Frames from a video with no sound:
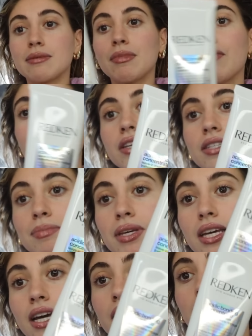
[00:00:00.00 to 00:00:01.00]
some of this
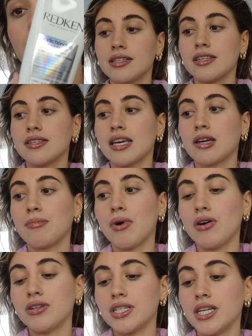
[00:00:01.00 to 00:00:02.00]
because this is like
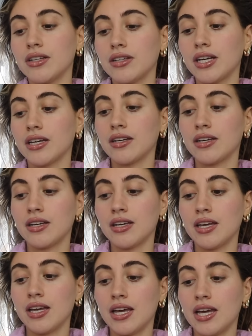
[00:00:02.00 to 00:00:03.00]
blonde healing
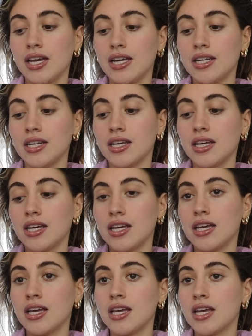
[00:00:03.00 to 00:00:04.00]
and
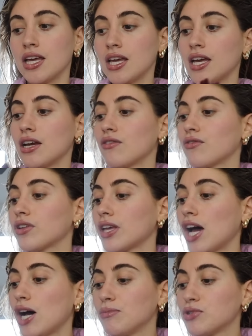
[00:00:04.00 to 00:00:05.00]
it really
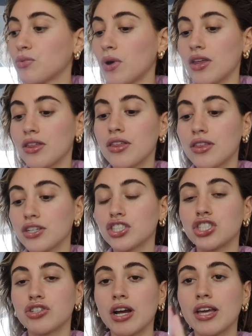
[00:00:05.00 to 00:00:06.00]
helps with
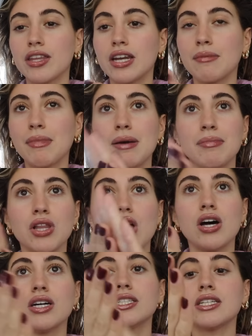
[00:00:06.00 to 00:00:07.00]
strengthening my
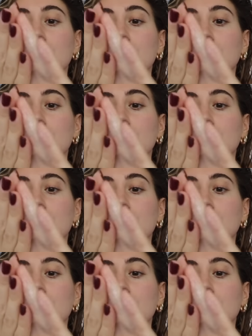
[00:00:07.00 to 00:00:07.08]
blonde.